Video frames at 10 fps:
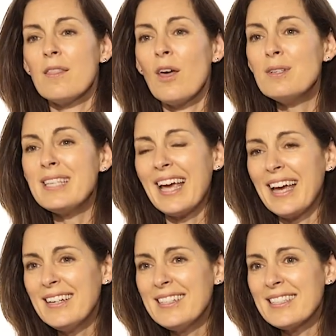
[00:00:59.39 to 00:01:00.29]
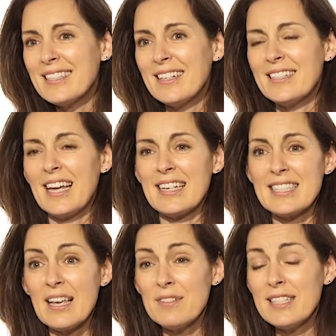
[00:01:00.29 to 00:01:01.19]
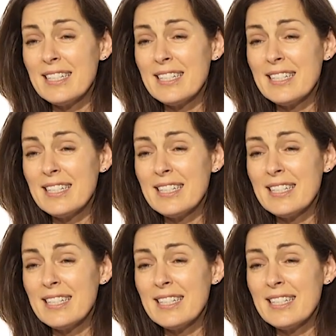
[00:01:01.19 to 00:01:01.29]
Those eggs take 7